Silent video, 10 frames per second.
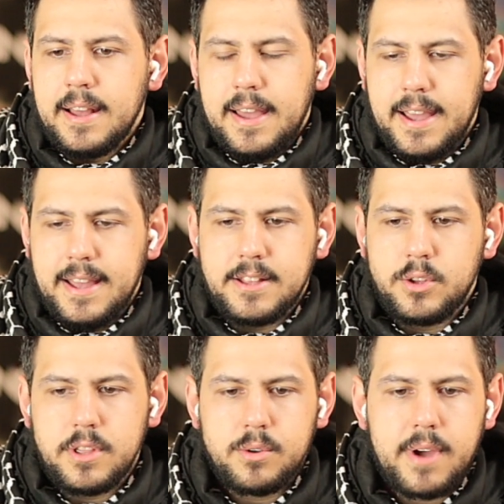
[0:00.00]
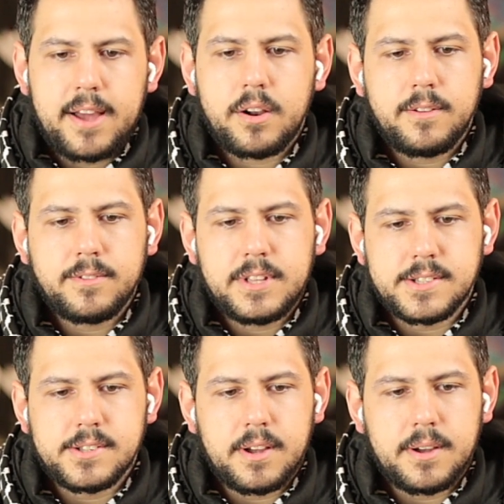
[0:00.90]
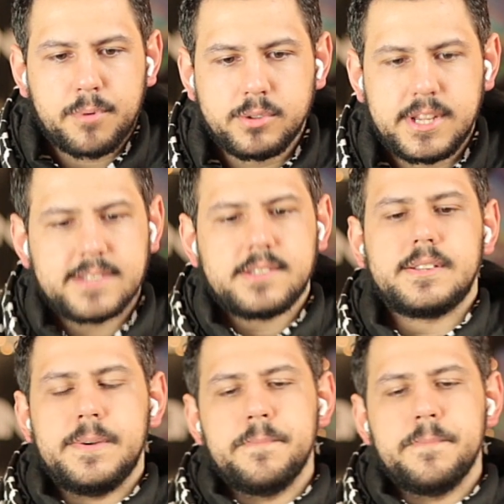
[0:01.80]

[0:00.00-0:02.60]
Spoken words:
and you had all these protests,